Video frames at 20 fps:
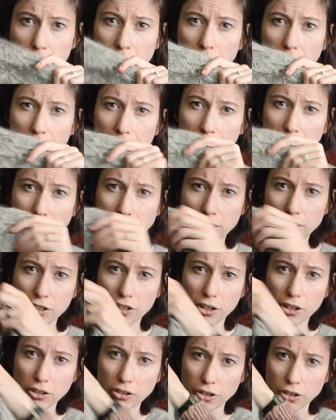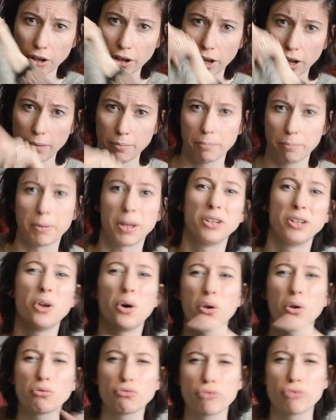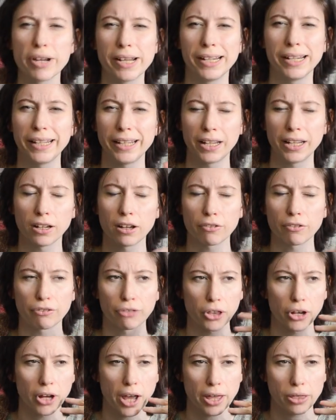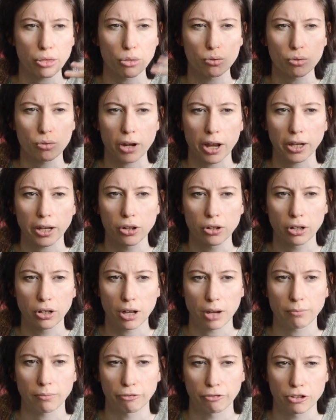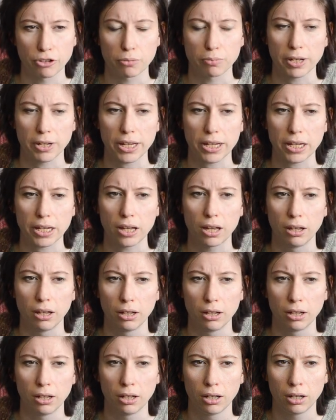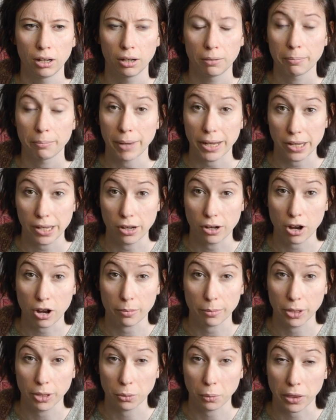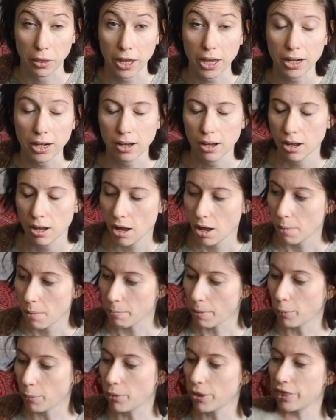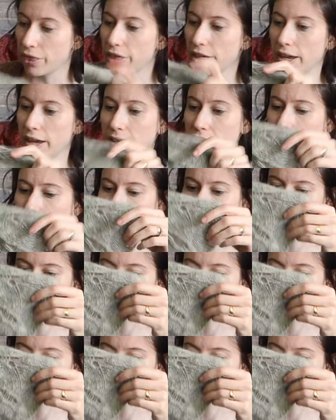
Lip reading: and so I, but not really enough that I thought I could comfortably make a garment with it. But with this,